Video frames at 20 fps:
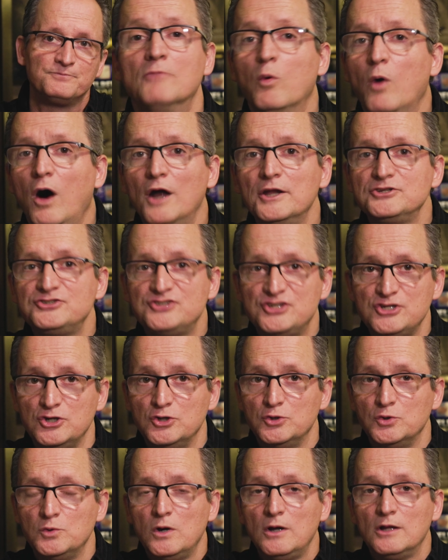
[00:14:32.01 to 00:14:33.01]
Moana
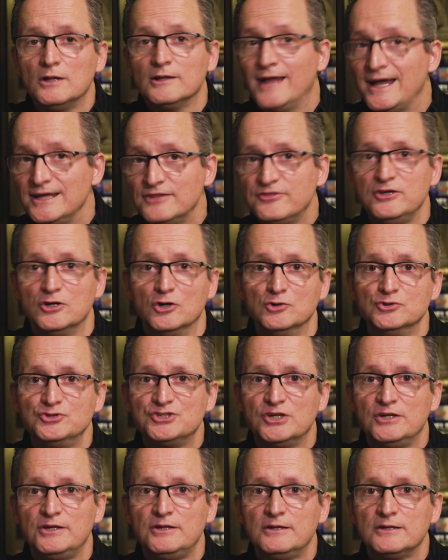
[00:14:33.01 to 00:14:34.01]
2, like the
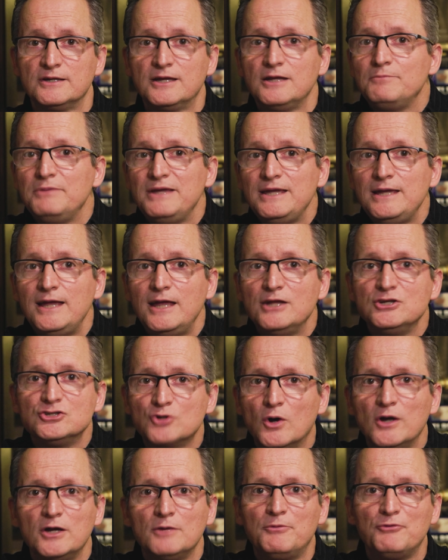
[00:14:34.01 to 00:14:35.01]
ocean, can be
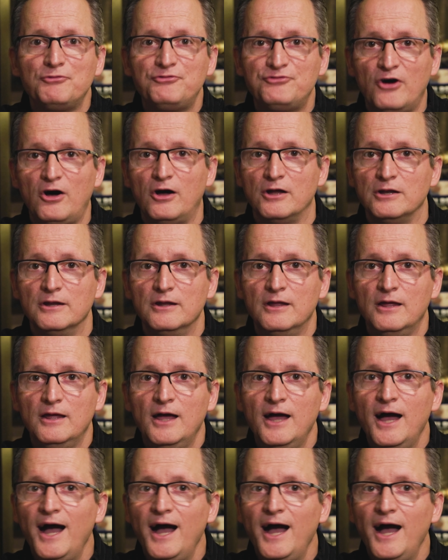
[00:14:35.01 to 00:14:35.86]
enjoyable fun,